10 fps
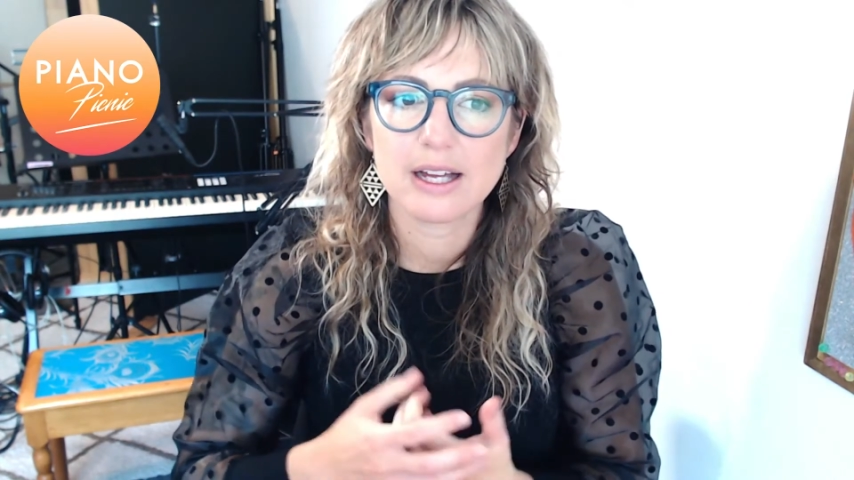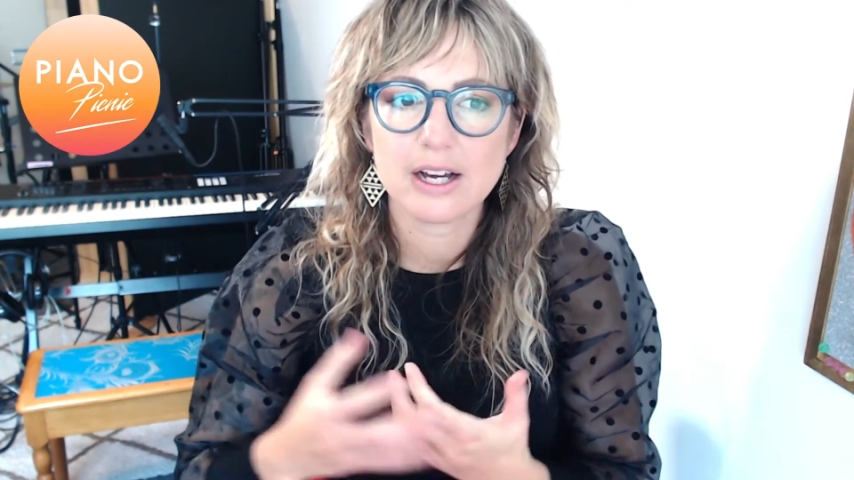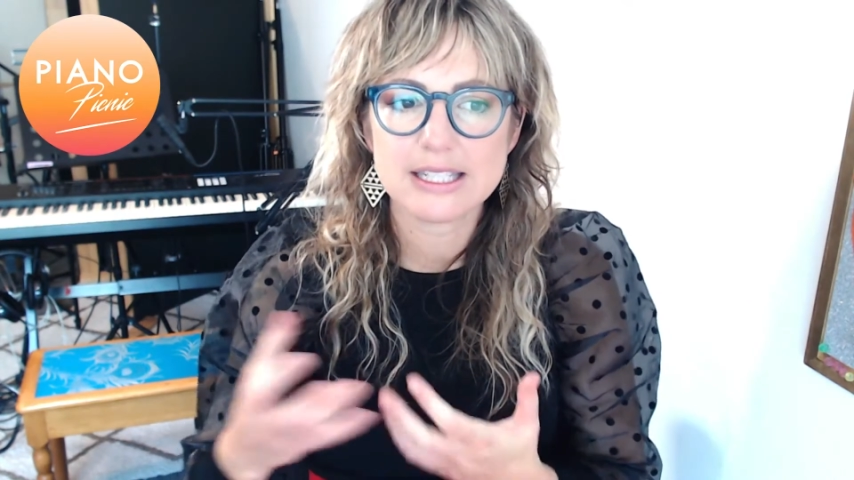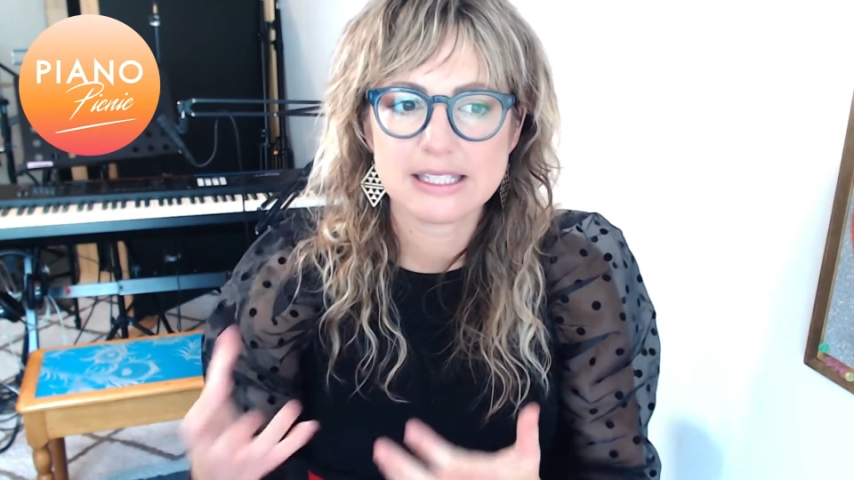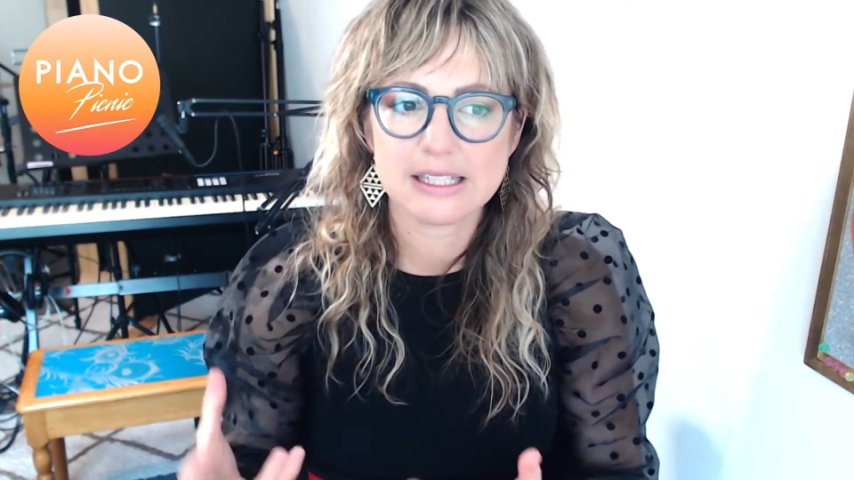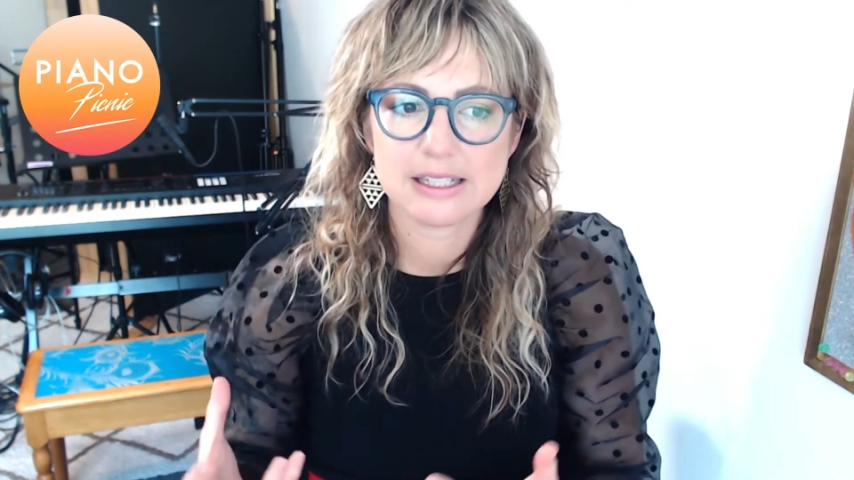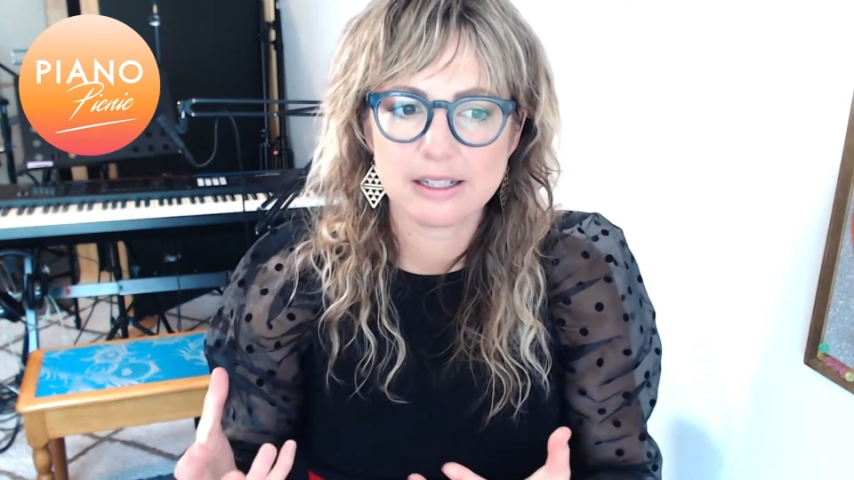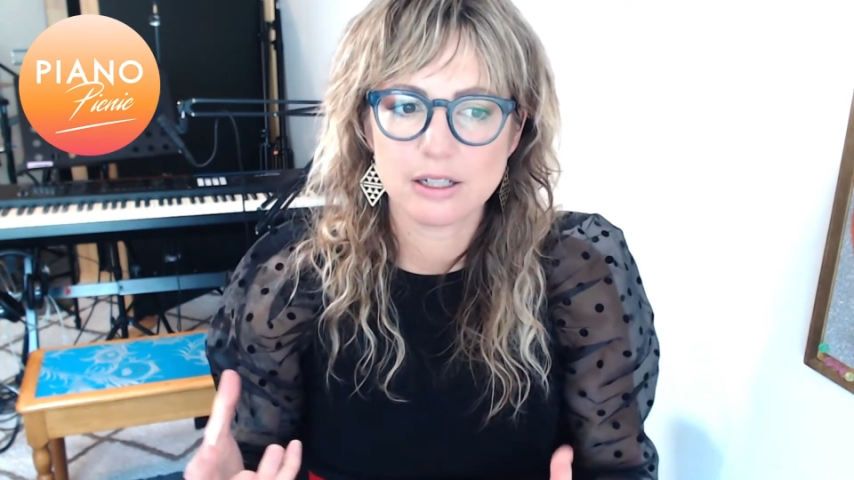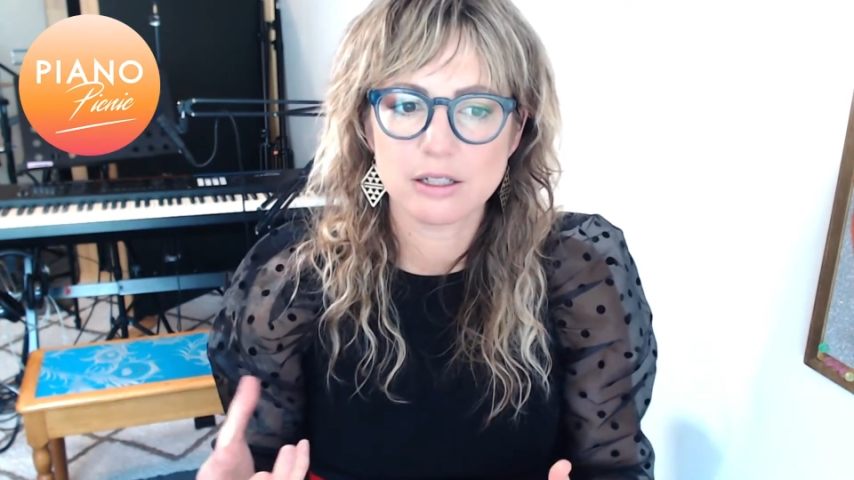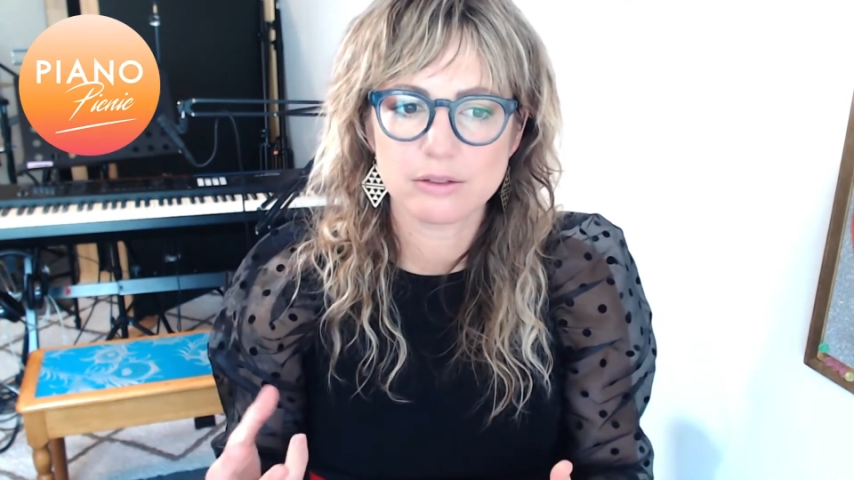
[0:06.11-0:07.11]

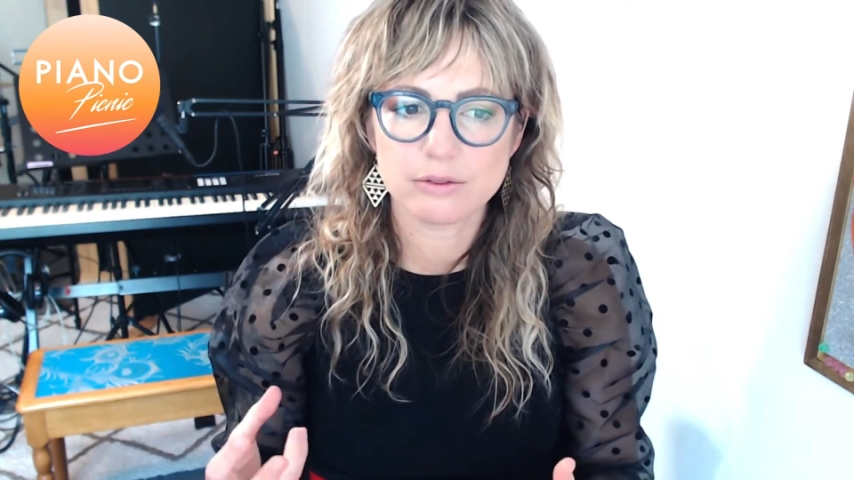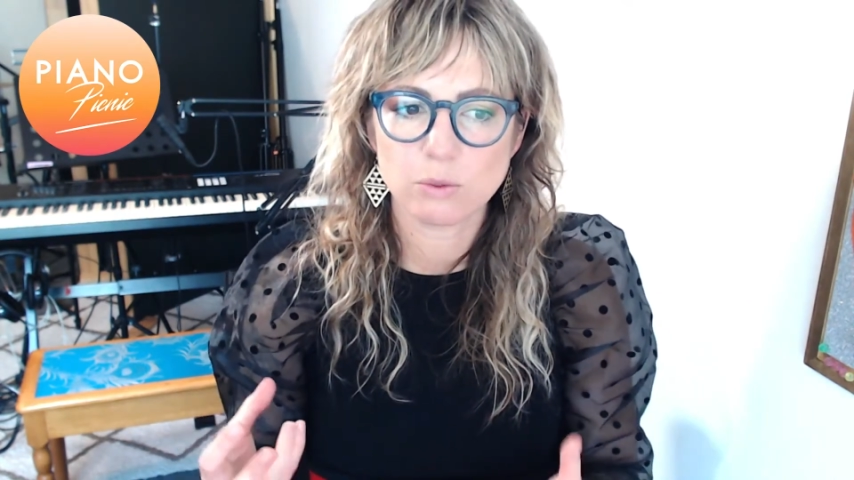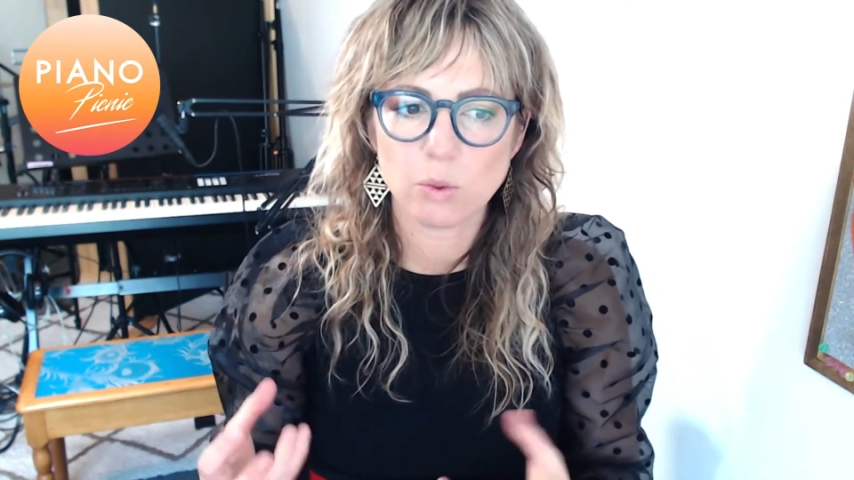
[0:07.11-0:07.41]
idea of